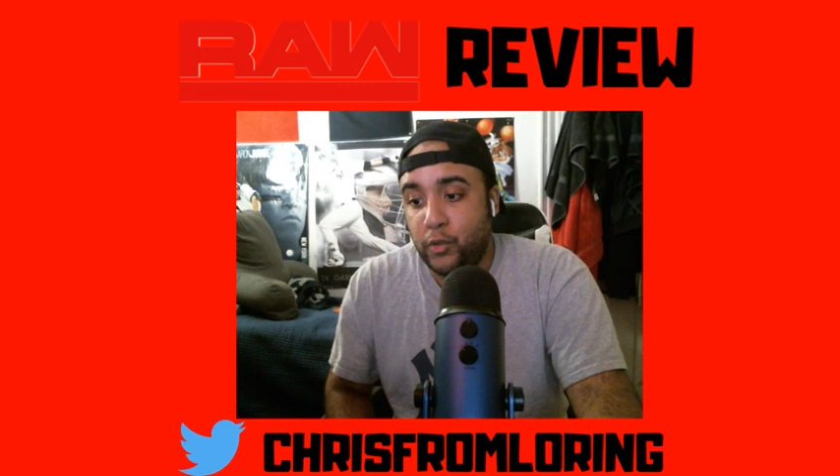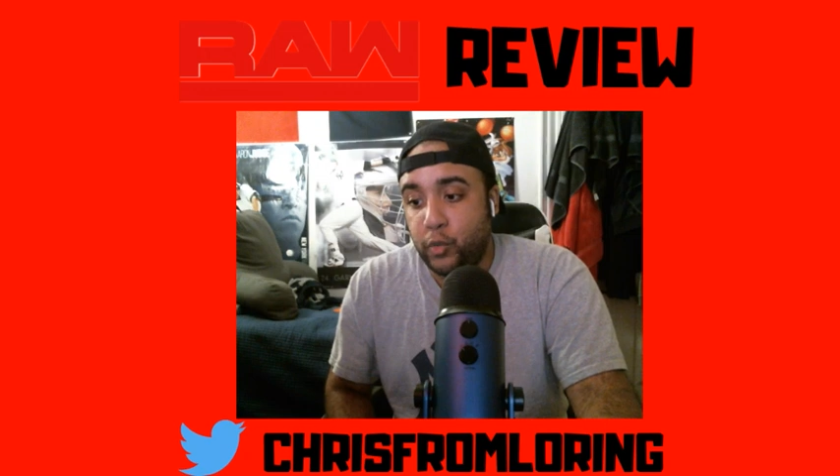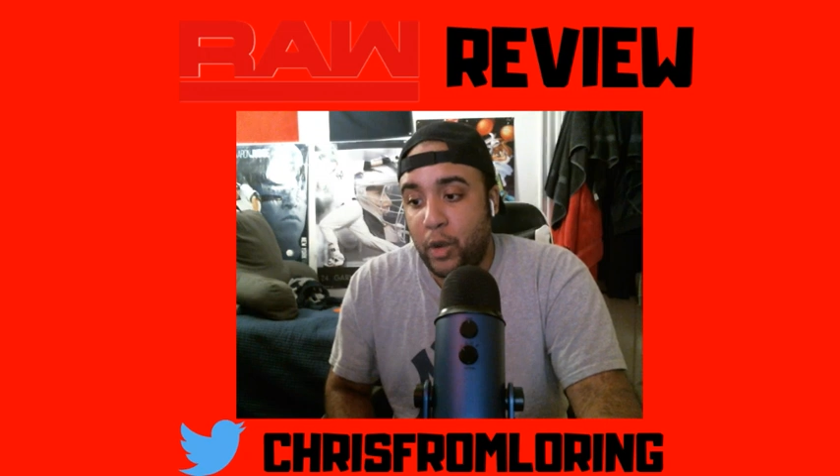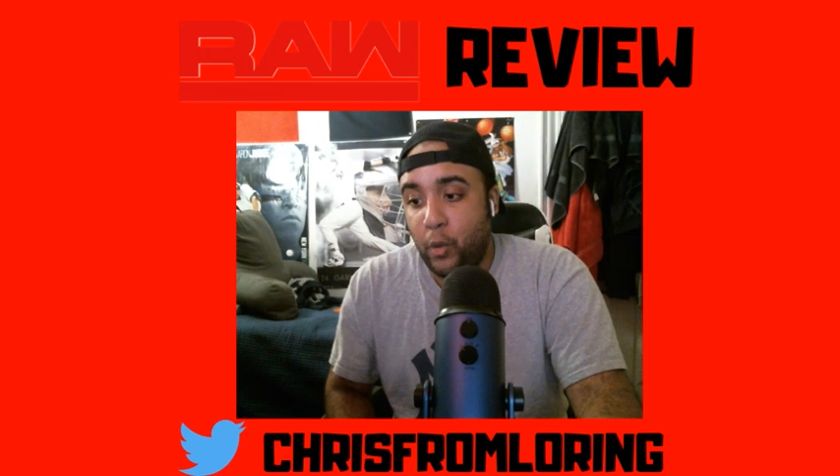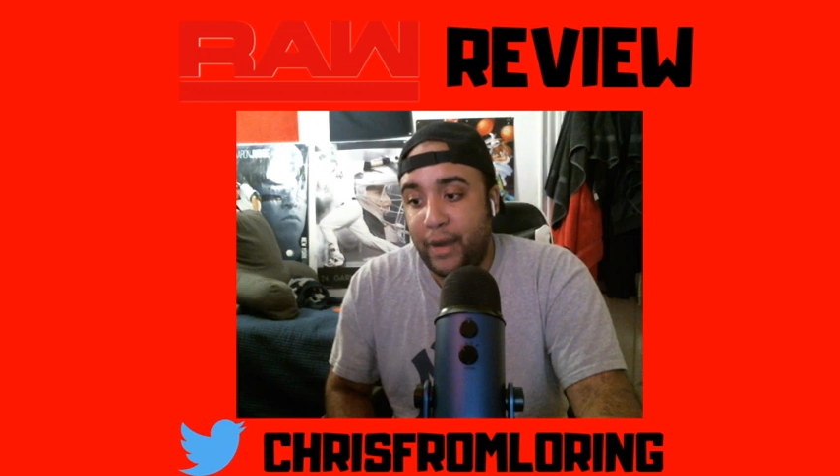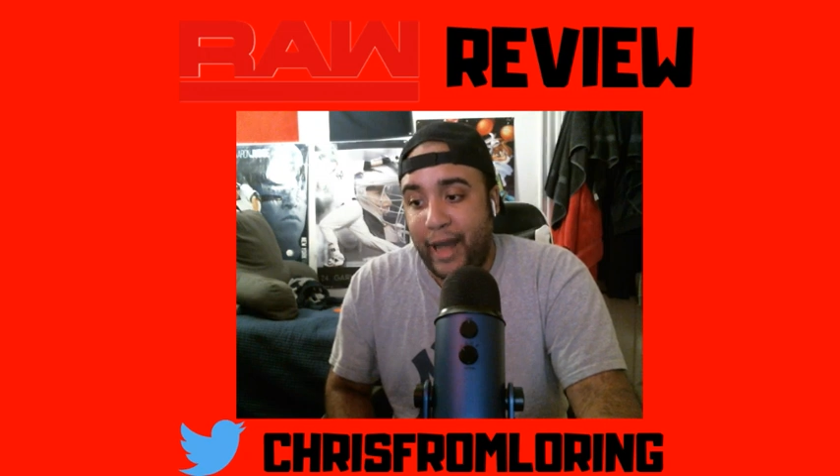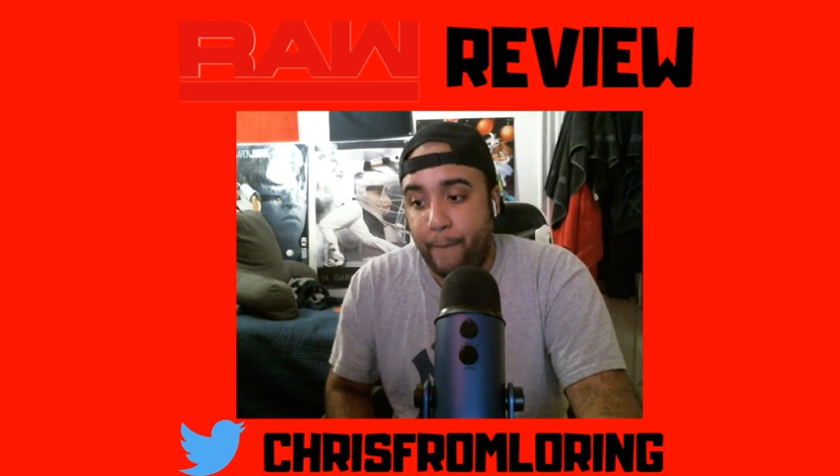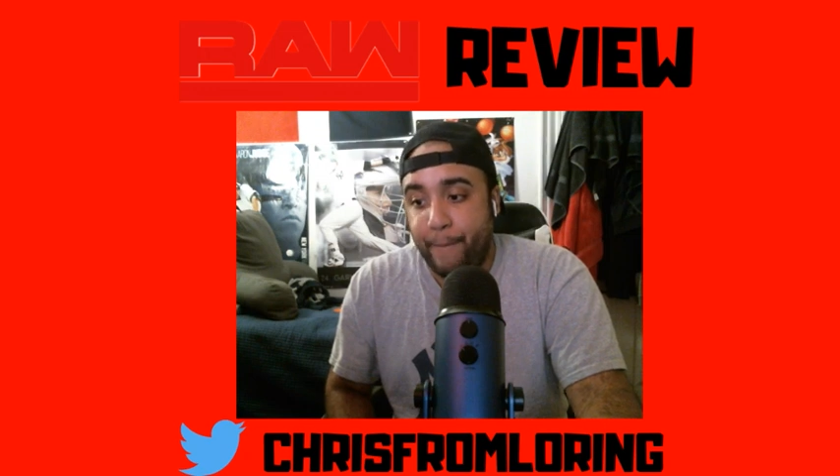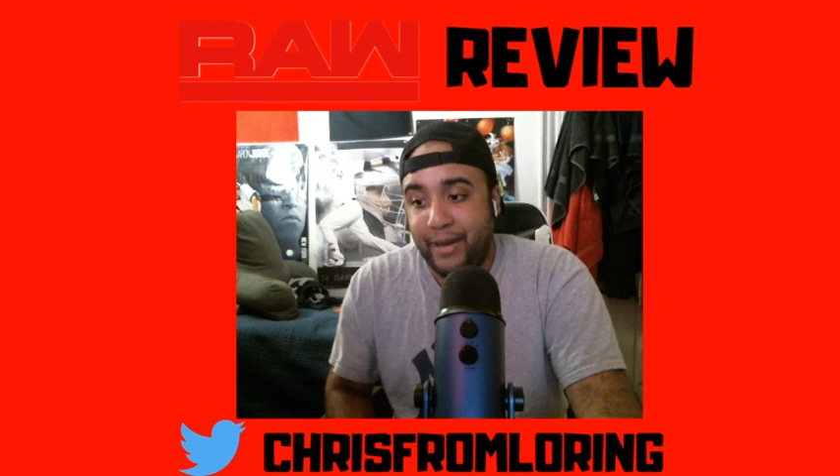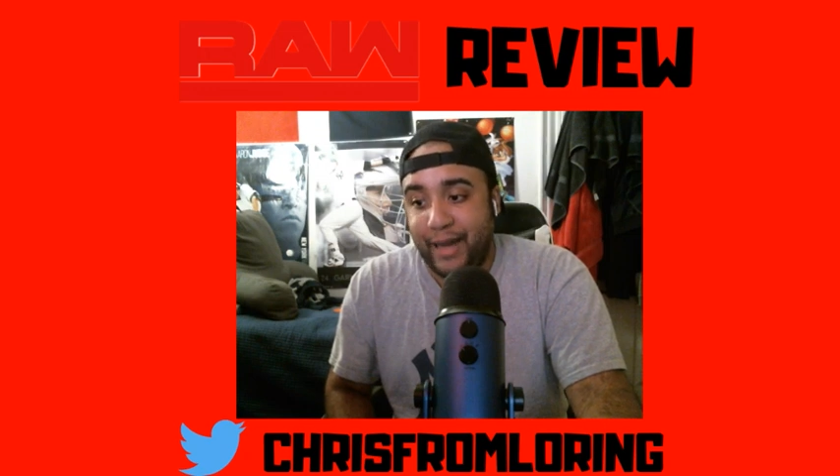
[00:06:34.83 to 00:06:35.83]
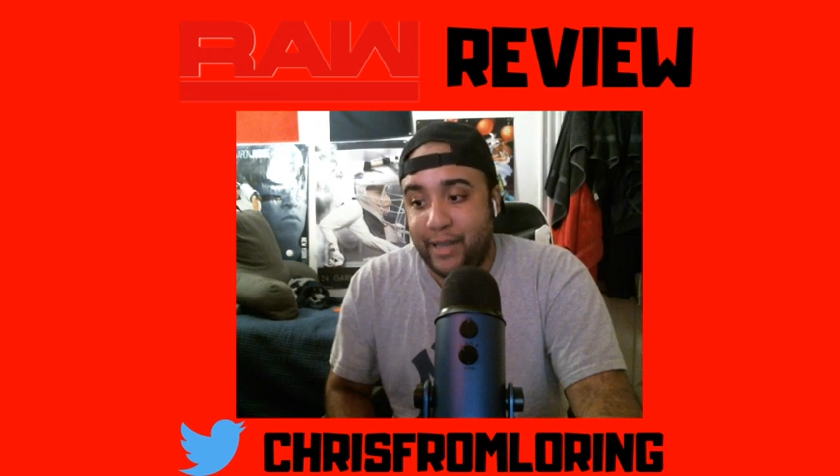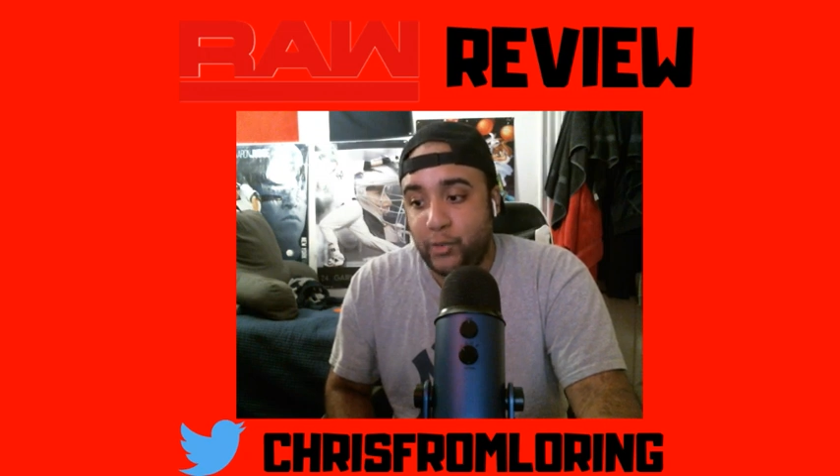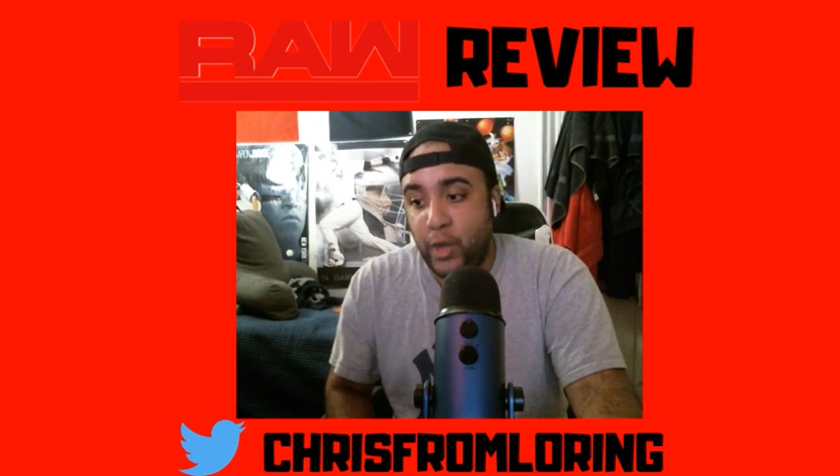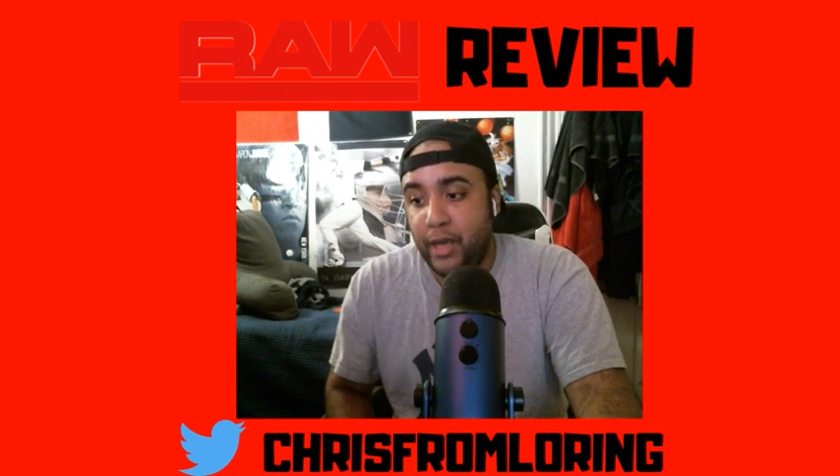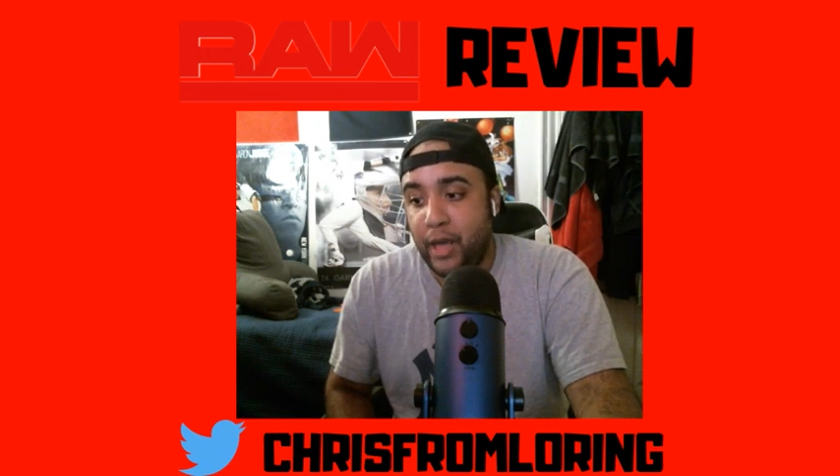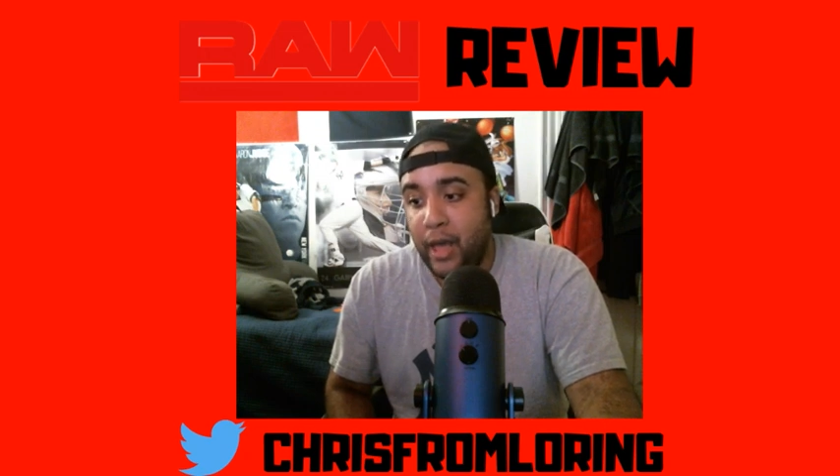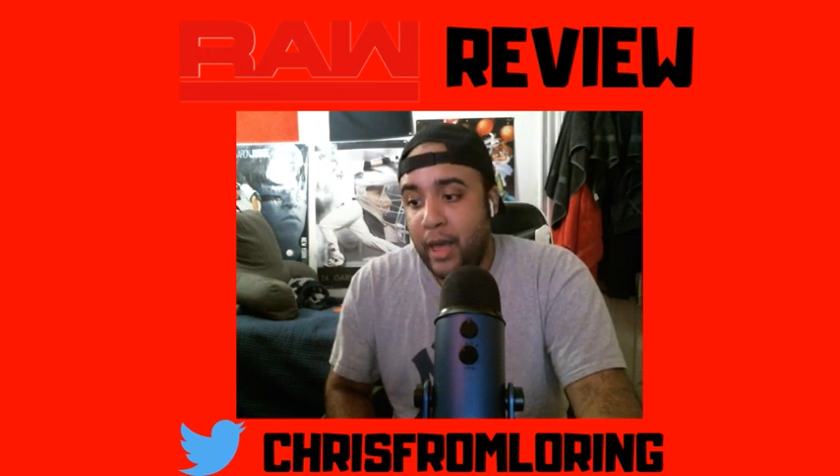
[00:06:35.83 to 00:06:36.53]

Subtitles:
what would happen last week,